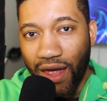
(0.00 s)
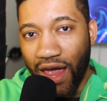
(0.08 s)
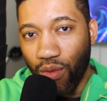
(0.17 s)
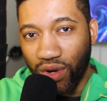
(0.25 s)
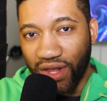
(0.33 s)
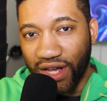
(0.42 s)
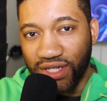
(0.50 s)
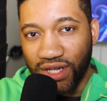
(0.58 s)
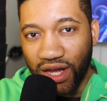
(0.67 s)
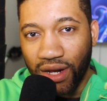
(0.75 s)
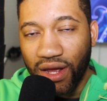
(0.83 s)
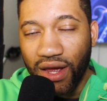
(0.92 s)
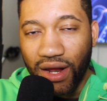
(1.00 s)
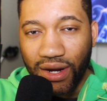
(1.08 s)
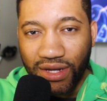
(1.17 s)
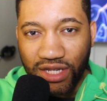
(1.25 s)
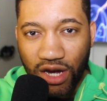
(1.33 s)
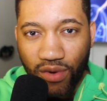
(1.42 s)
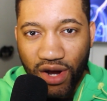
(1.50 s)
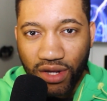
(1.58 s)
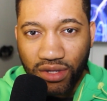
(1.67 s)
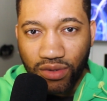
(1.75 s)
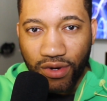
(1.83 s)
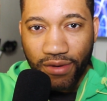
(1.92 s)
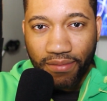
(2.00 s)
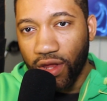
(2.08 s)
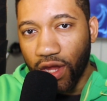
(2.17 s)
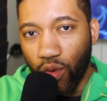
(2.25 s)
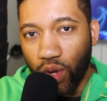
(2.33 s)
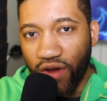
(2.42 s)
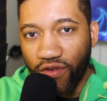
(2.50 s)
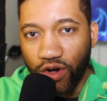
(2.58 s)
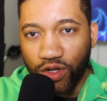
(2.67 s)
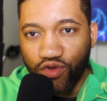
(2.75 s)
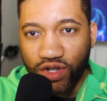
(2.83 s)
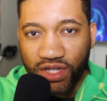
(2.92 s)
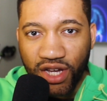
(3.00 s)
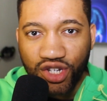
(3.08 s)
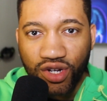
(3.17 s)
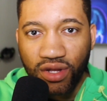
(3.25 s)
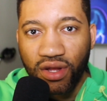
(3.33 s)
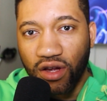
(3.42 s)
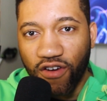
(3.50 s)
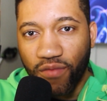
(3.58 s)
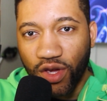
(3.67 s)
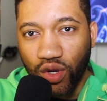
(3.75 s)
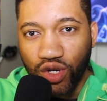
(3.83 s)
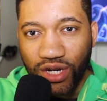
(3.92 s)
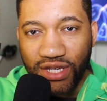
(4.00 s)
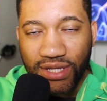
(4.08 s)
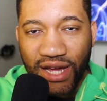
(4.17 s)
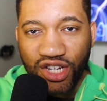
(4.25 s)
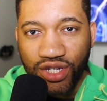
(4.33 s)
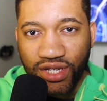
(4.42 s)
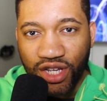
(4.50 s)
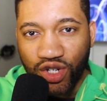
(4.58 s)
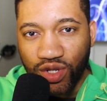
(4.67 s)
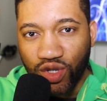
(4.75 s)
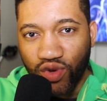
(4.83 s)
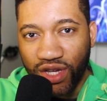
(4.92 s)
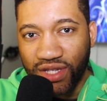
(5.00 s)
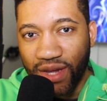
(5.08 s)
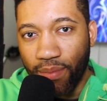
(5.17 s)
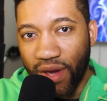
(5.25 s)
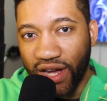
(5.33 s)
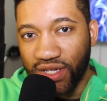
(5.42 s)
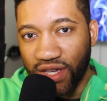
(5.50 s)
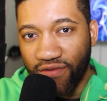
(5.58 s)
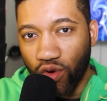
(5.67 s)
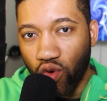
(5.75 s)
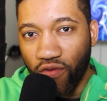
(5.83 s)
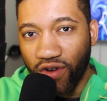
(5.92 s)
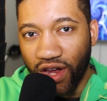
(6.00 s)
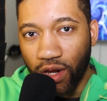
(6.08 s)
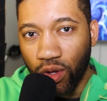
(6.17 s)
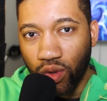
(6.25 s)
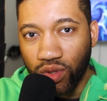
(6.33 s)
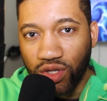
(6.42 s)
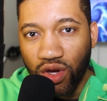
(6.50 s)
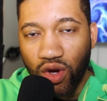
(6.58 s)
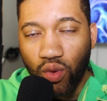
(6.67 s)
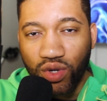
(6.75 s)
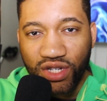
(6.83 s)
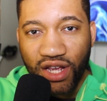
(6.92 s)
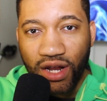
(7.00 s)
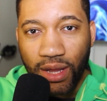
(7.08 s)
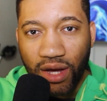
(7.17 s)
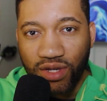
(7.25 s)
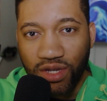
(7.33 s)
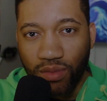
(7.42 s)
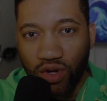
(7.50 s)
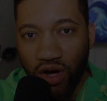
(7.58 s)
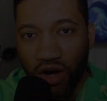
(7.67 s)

And with that said, let's get right into it. Now, whenever there's a recession, the government usually slashes interest rates that banks give on overnight loans, which then allows them to